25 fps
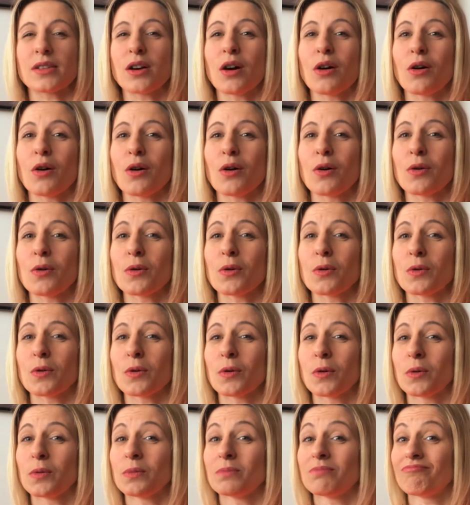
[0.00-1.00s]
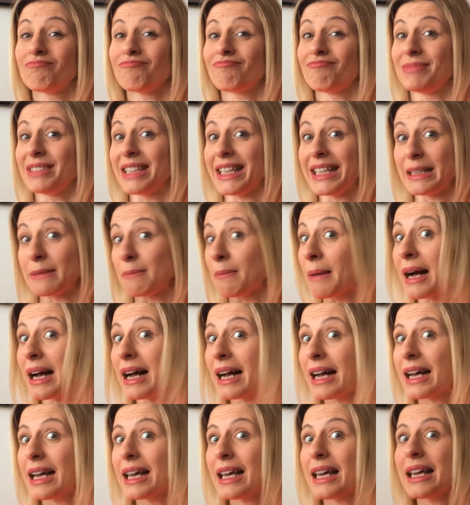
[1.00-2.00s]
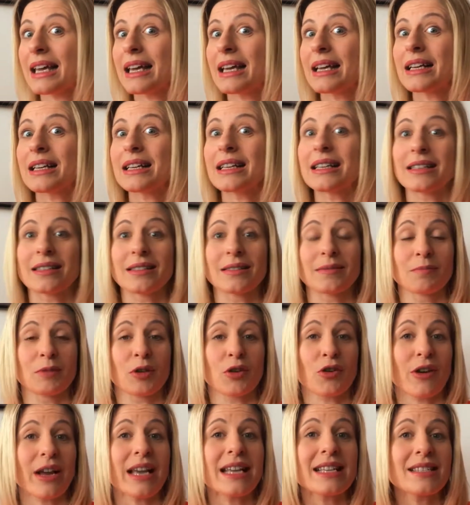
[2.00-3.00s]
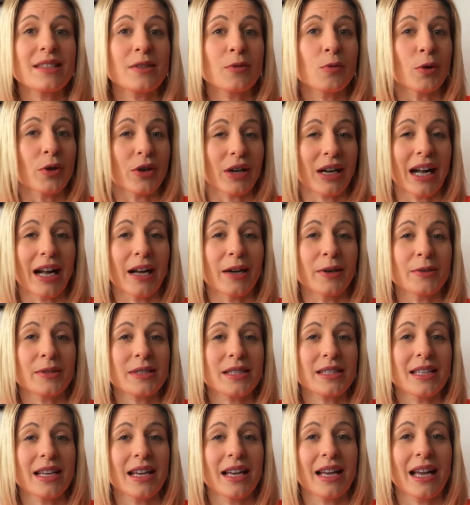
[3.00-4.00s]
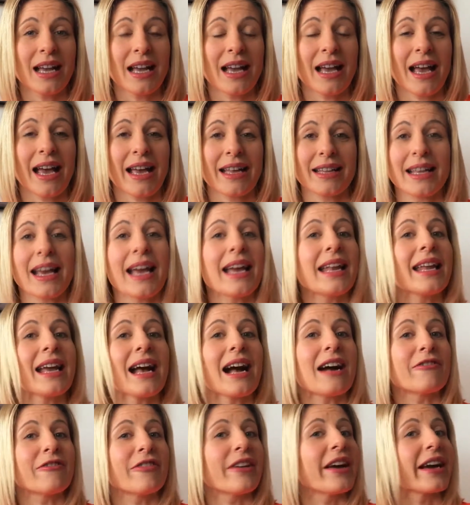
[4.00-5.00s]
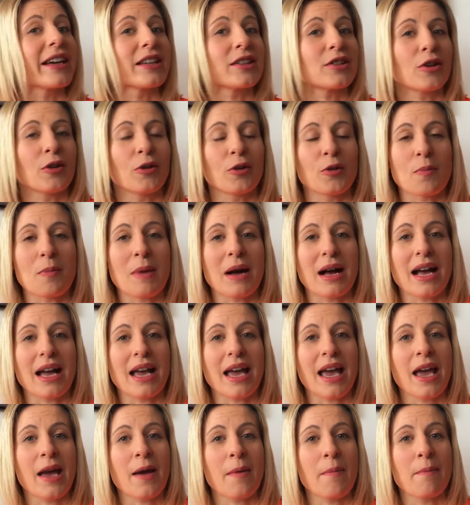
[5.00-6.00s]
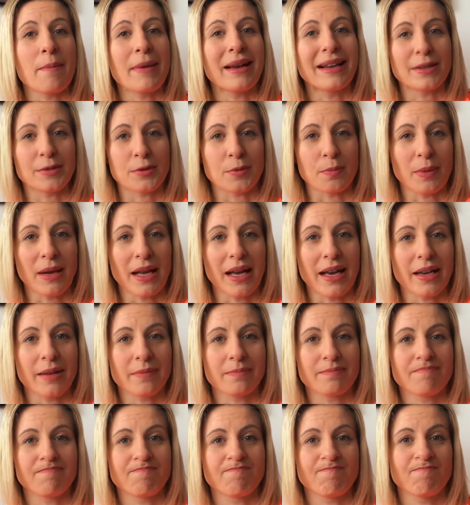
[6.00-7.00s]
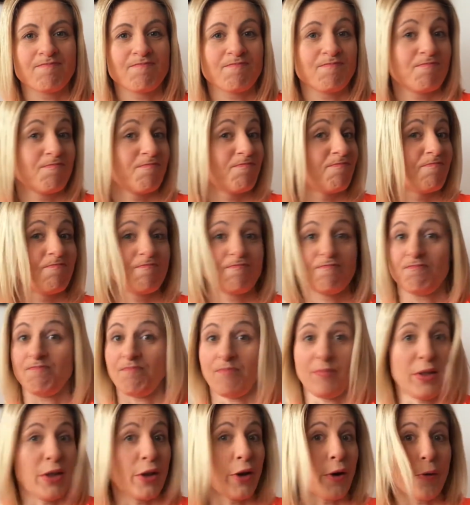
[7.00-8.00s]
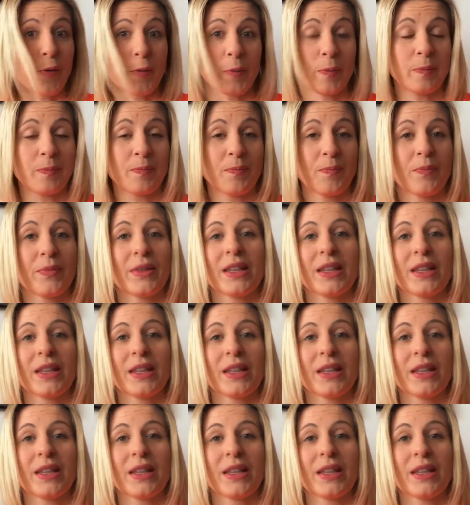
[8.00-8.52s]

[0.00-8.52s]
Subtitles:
So, did my crazy workouts had any effect on my milk supply? No.